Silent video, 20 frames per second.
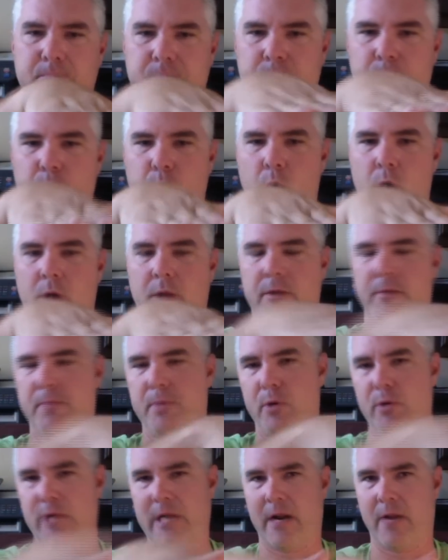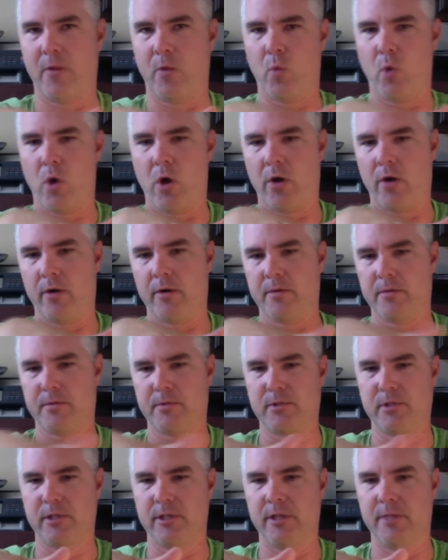boat down the water,
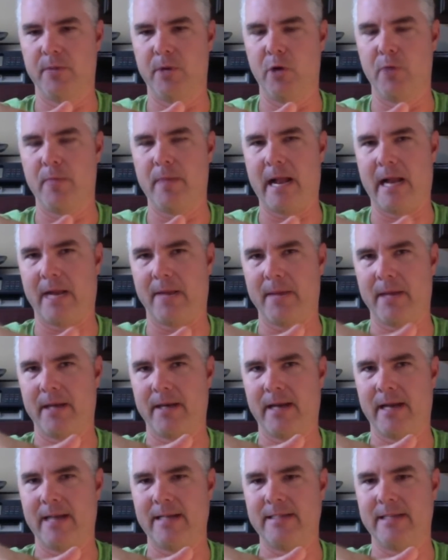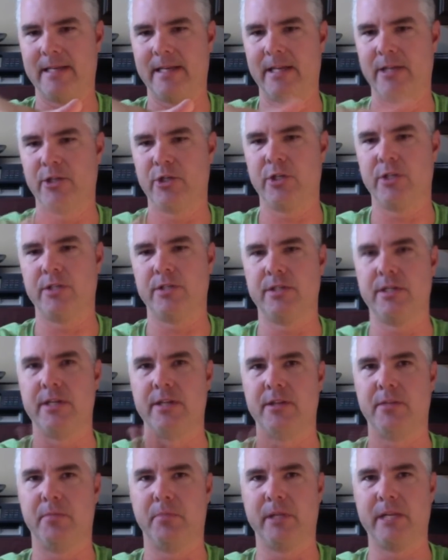slid the boat back about 9-10 inches, did
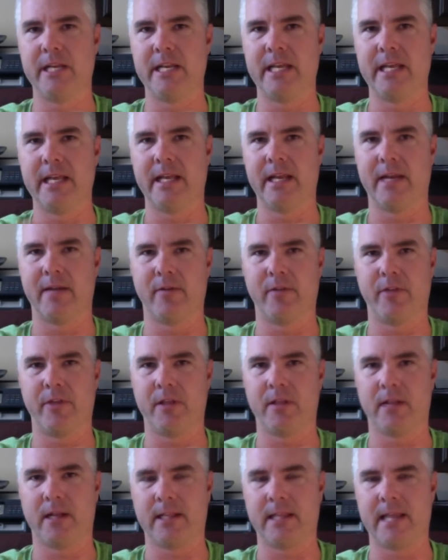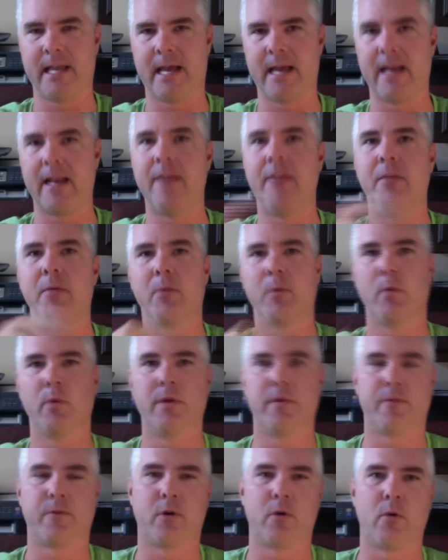the bleeding and everything like that, and then we went
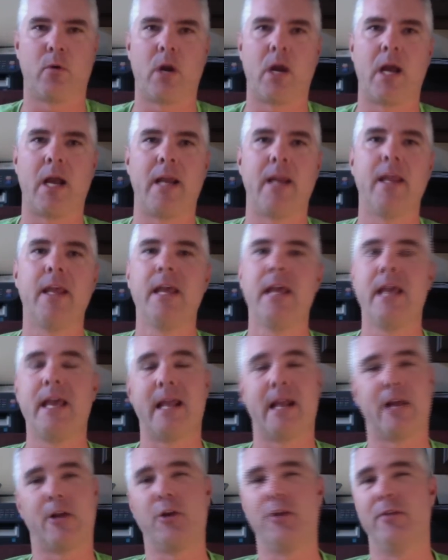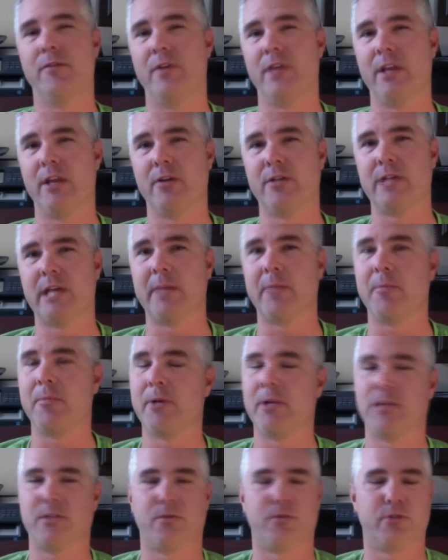for a ride. And I couldn't videotape it
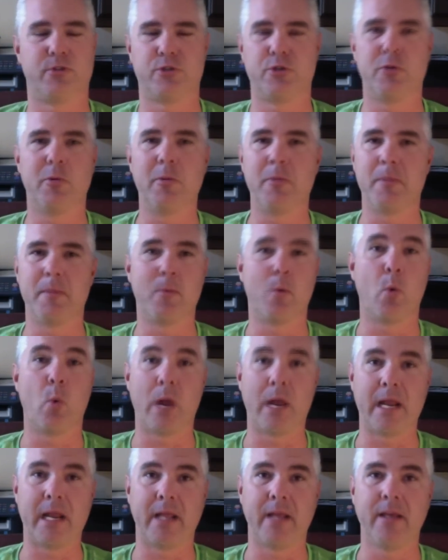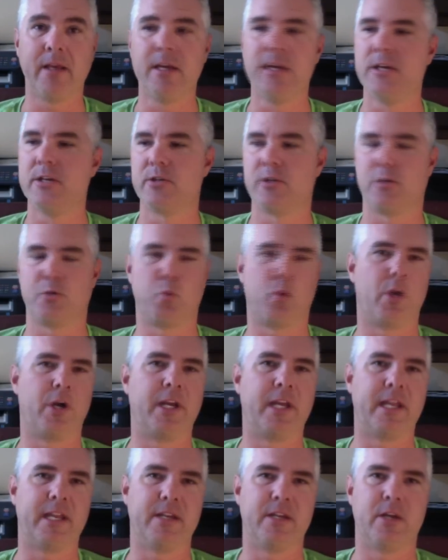because there was just too many people waiting, so I just wanted to
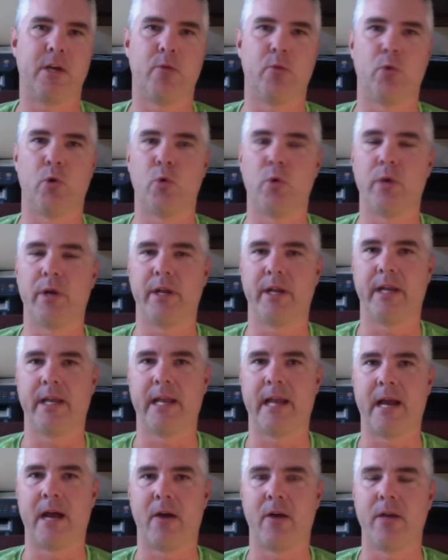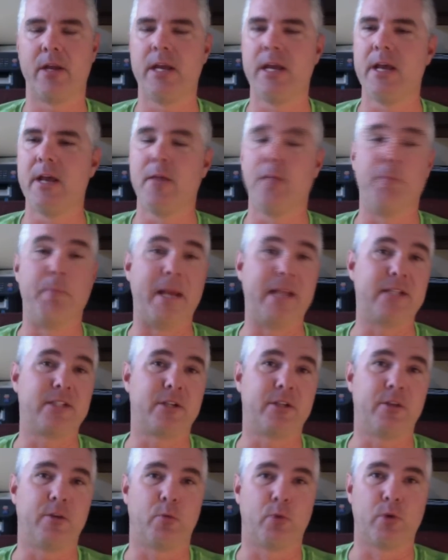get it done real quick and get out. Basically,
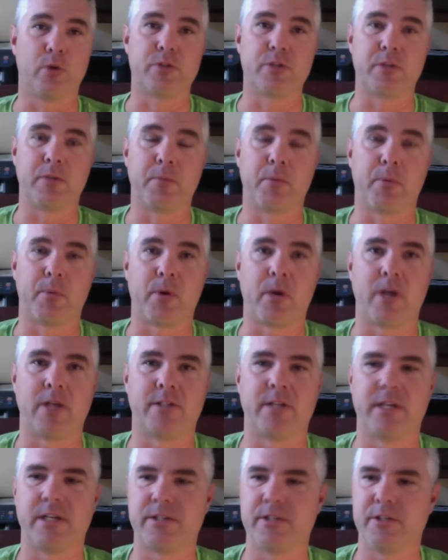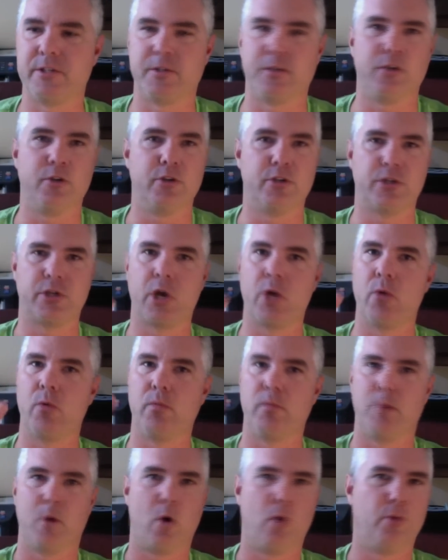the real simple process is you just go
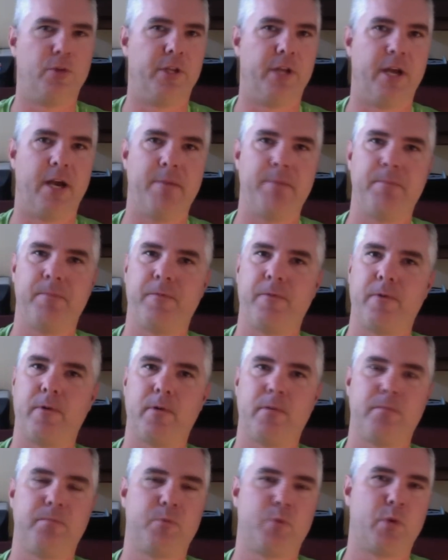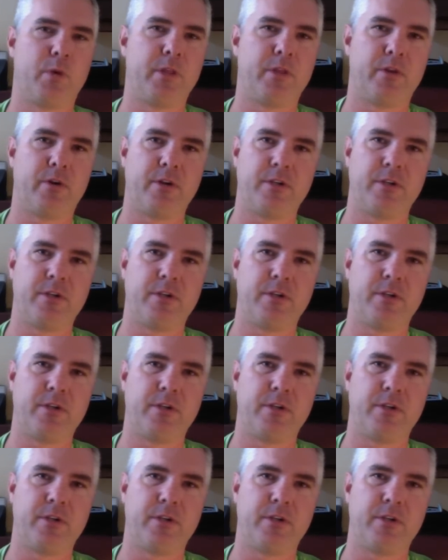hold it up for 20-30